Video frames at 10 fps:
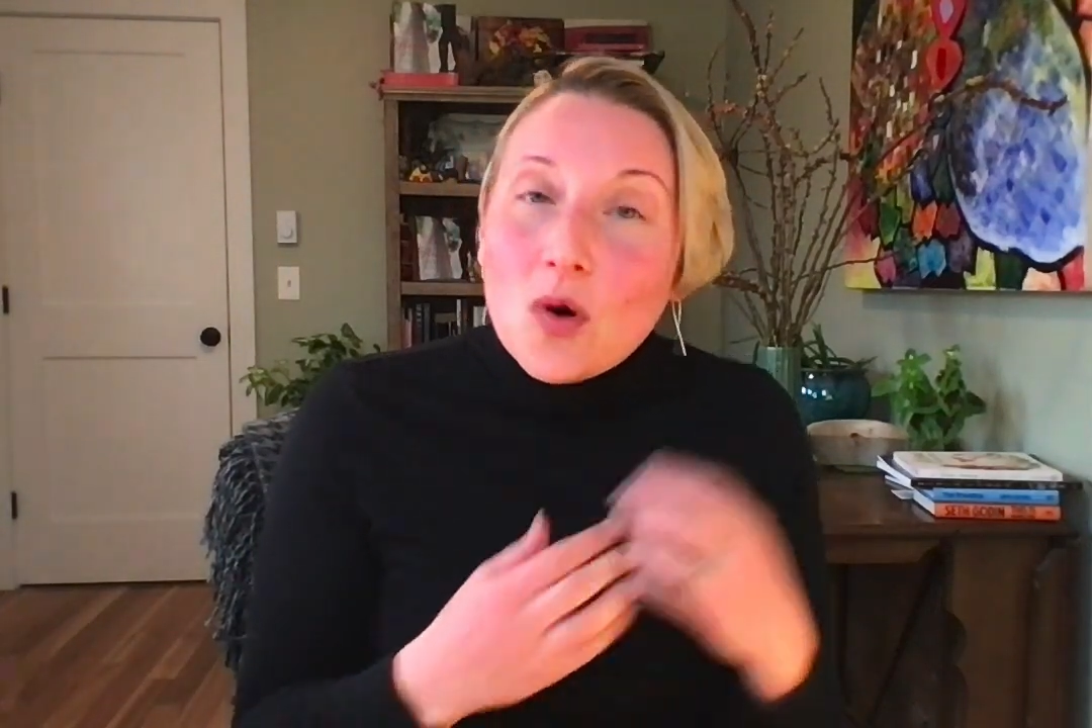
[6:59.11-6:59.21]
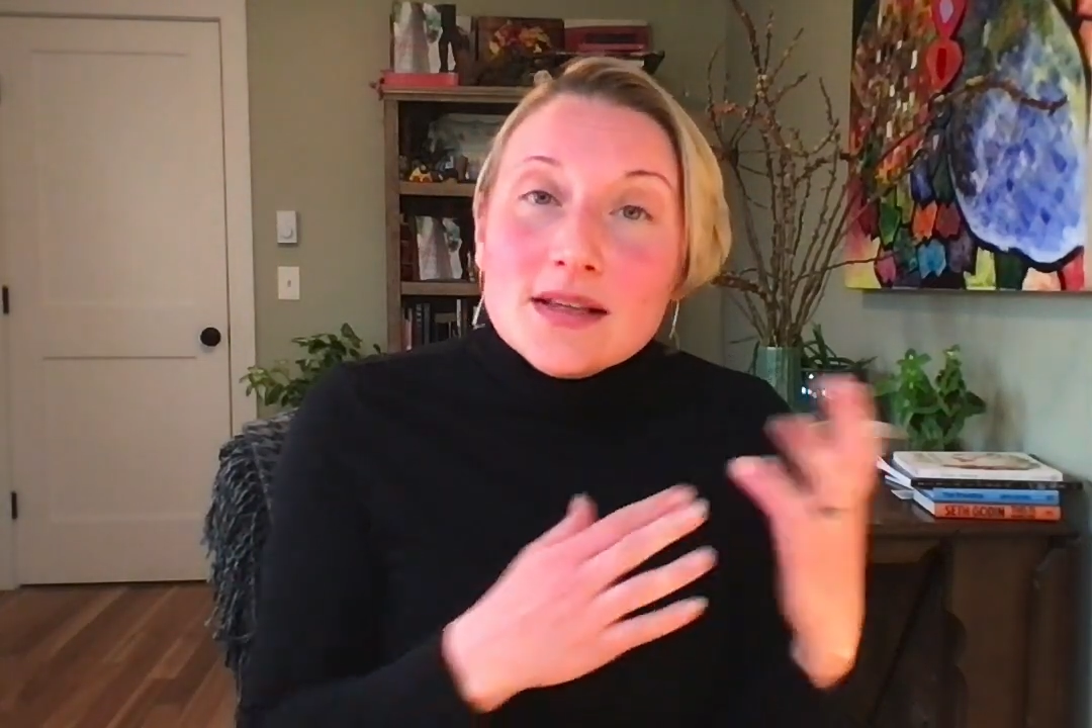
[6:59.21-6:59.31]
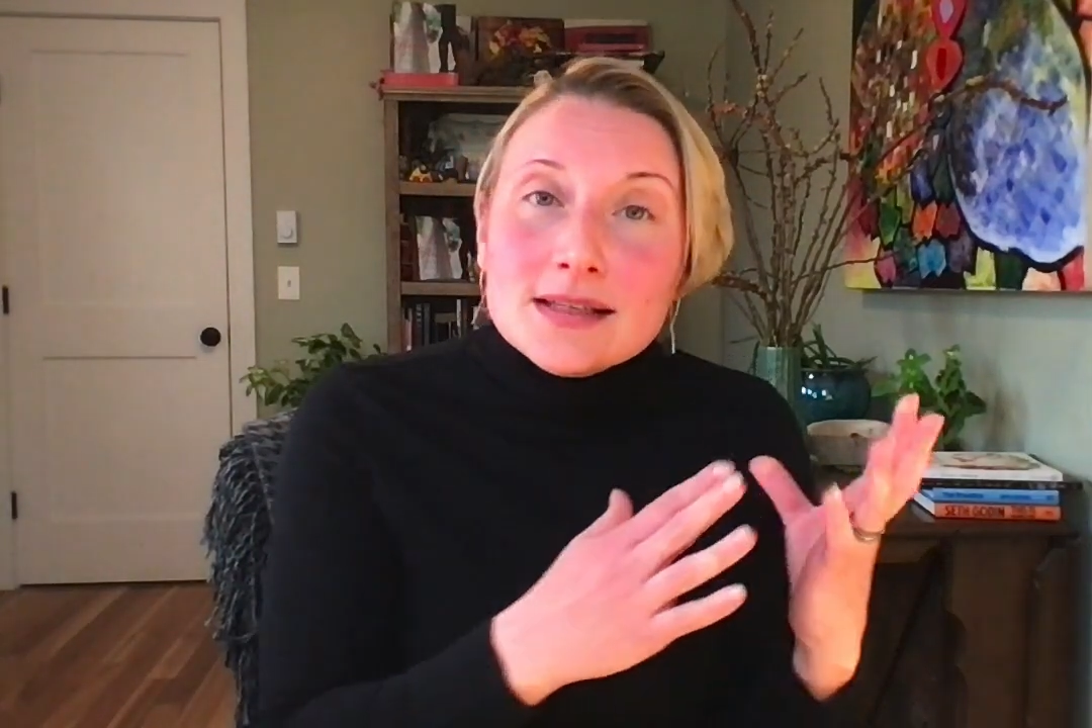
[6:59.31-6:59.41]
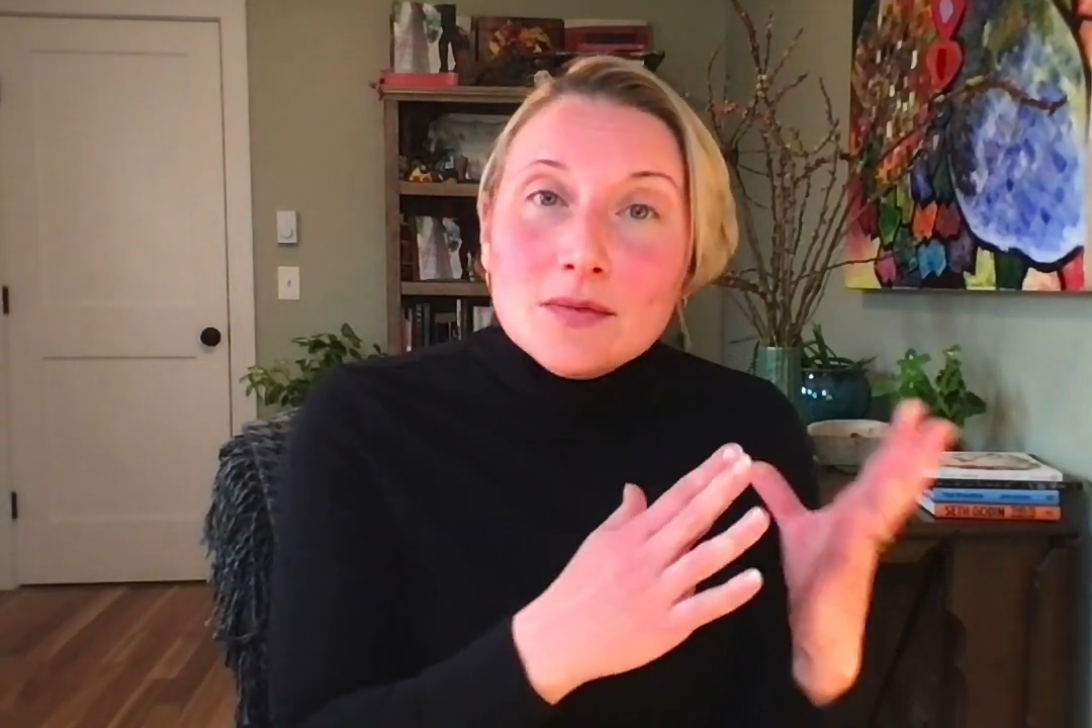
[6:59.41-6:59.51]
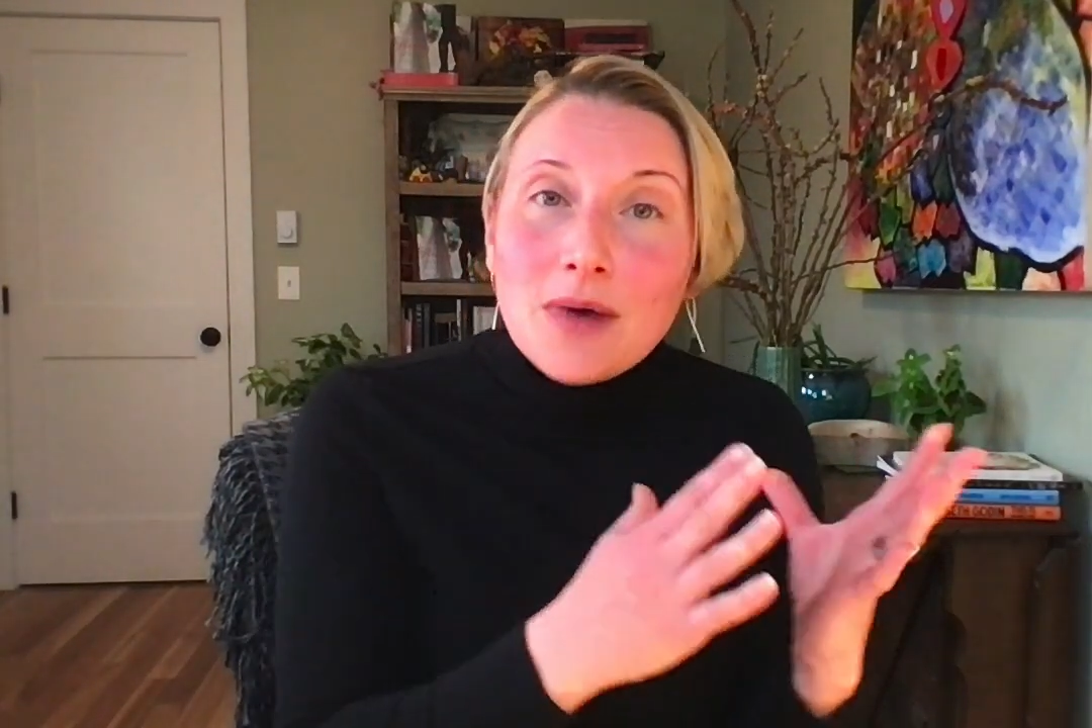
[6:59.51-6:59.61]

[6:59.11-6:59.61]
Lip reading: wasn't